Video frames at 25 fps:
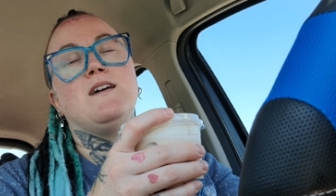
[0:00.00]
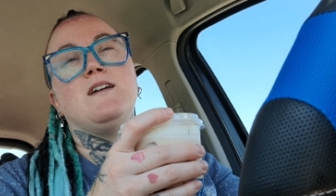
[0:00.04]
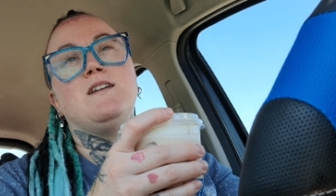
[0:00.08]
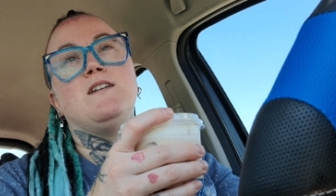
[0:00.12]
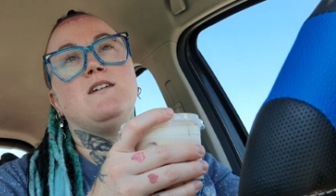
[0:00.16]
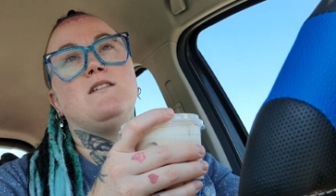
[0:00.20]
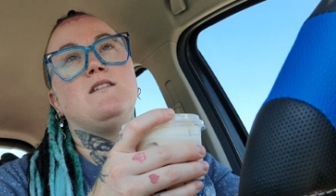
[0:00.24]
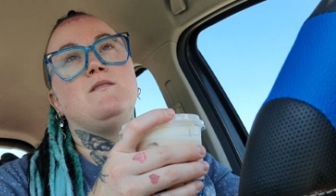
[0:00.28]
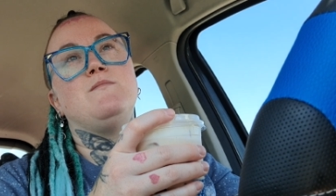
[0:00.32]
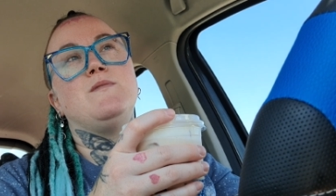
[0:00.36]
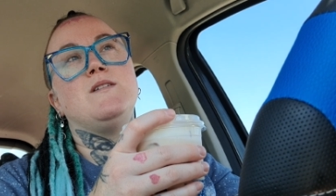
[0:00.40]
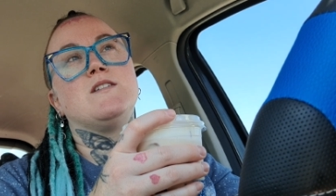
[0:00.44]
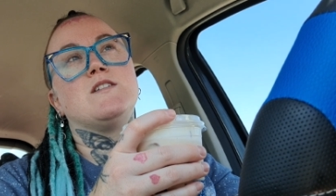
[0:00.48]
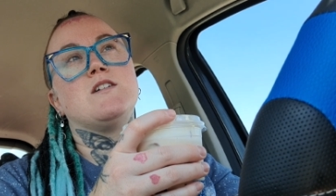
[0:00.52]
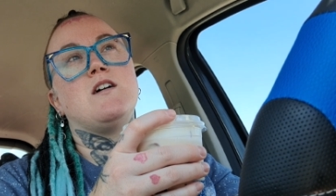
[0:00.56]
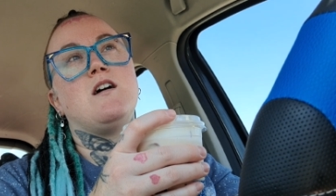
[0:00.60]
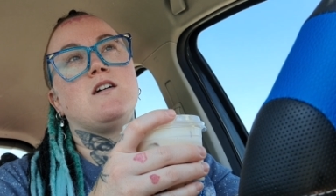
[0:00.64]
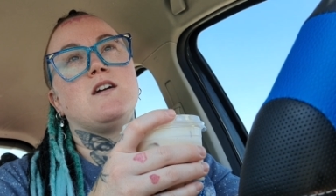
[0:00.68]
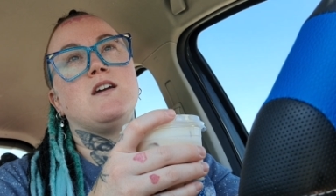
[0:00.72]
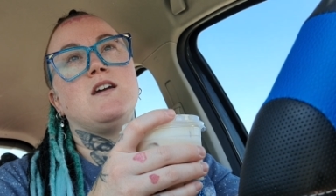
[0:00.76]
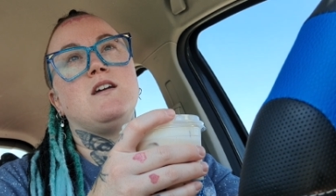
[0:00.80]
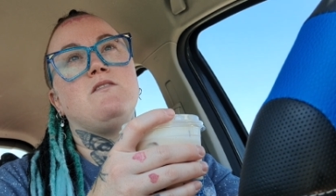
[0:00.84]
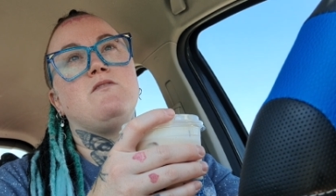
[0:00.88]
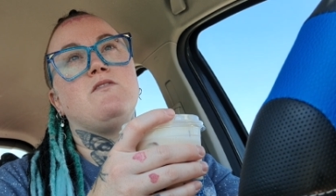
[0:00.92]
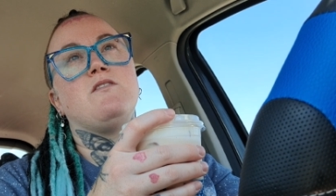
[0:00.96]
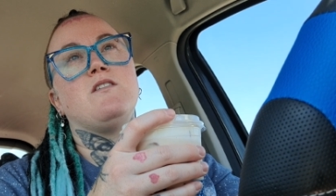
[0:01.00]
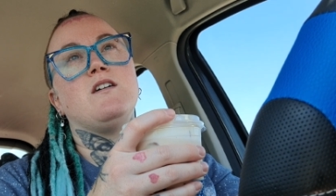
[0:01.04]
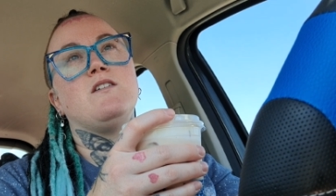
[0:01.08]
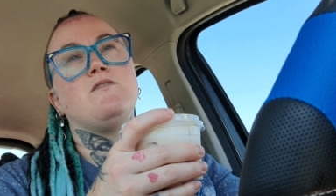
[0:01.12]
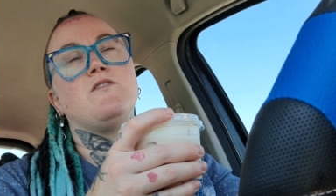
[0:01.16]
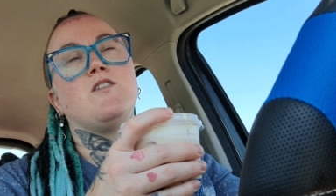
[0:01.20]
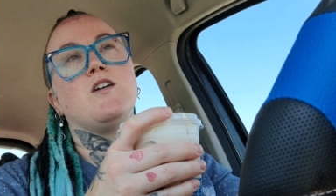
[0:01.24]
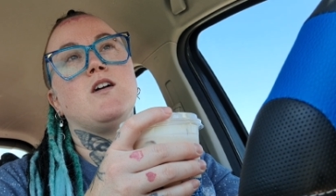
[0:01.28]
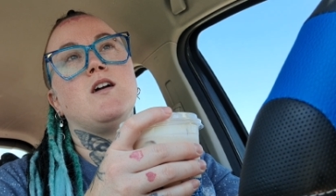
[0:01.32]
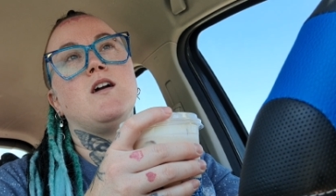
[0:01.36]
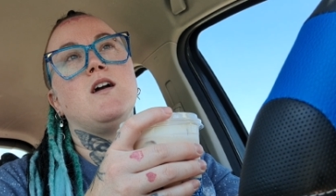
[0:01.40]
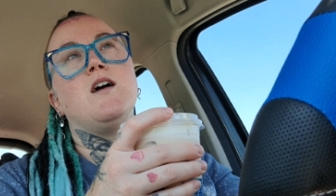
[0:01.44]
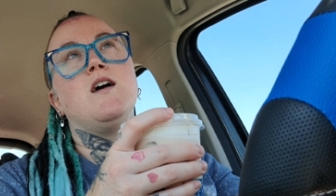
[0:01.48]
I know I've been talking
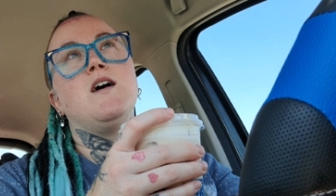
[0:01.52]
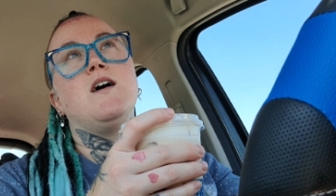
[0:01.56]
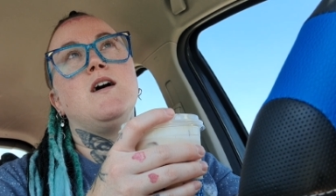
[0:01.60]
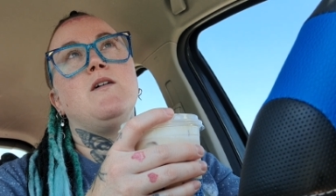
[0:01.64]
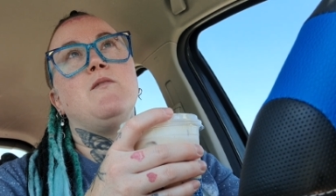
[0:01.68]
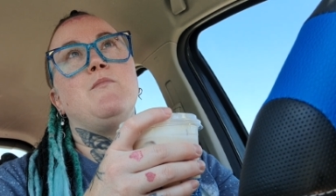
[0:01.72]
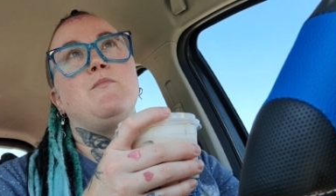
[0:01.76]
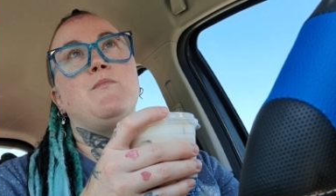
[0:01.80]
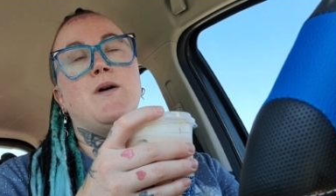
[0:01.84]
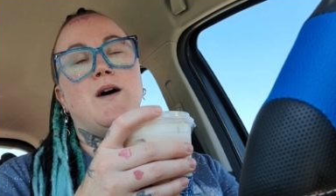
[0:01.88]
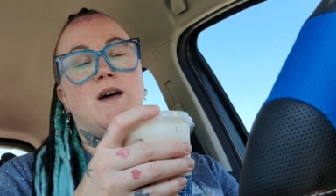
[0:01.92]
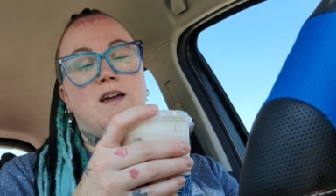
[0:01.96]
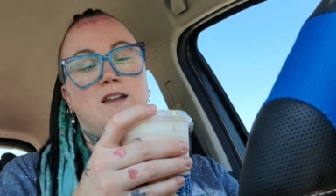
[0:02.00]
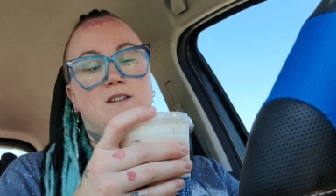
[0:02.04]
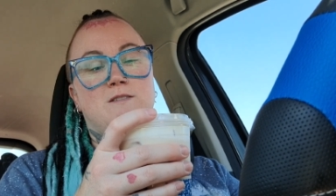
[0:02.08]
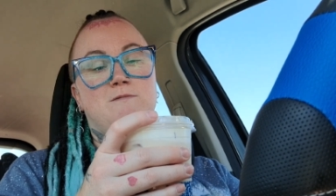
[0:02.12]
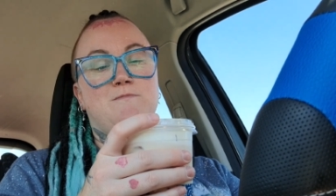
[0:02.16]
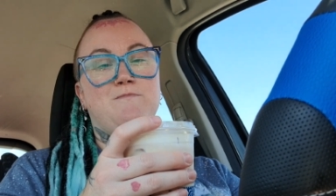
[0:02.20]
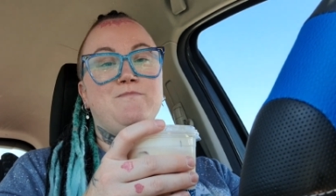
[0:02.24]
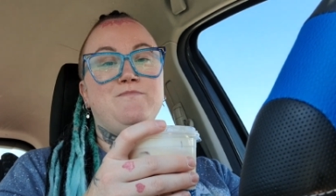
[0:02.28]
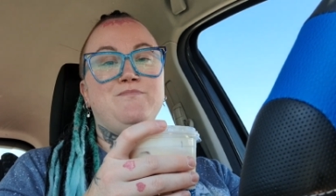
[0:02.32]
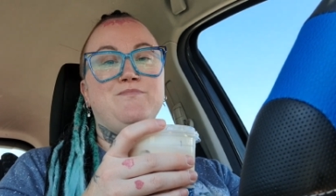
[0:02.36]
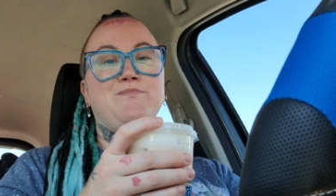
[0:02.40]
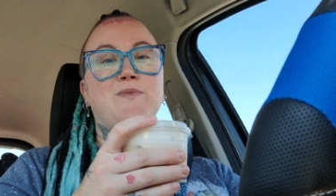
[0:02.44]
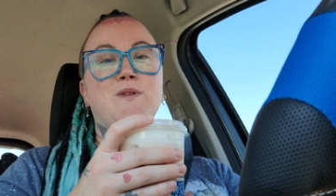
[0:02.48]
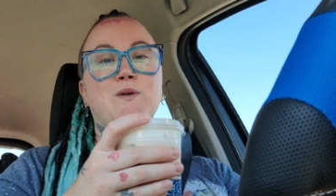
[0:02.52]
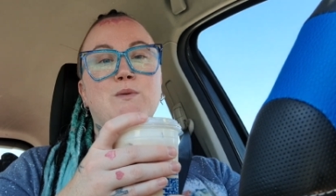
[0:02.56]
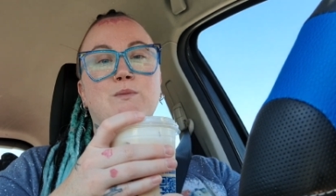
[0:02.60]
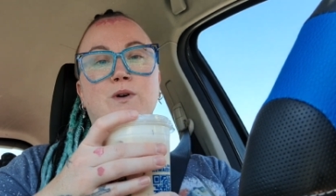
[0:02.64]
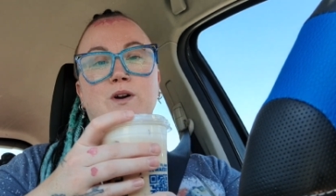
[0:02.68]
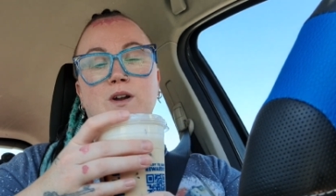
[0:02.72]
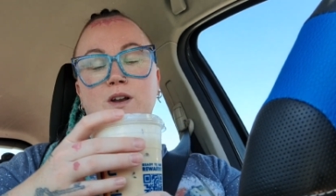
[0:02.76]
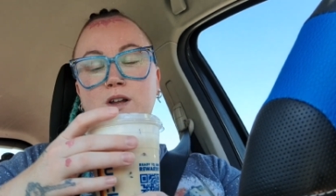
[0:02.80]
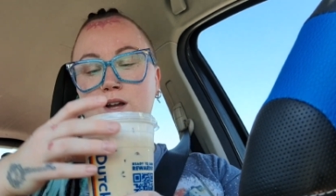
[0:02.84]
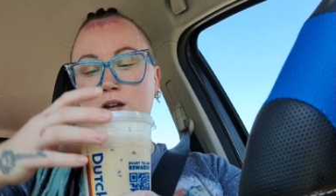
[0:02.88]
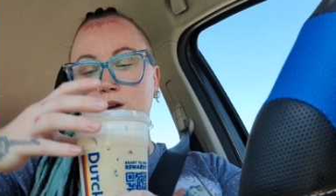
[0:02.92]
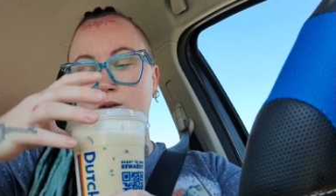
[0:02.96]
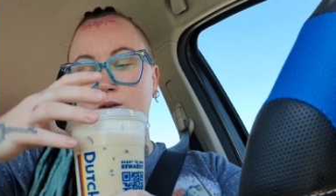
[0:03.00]
forever, but we're gonna